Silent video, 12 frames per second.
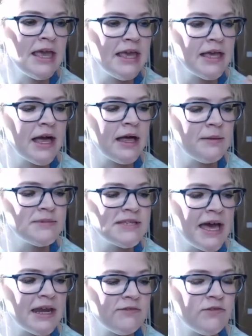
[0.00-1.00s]
he comes
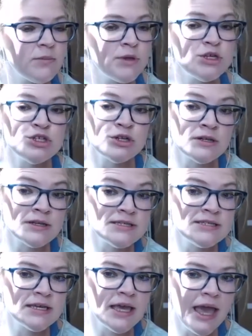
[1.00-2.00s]
at it from a
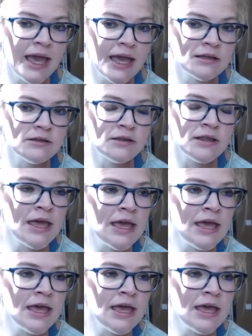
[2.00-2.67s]
journalistic angle.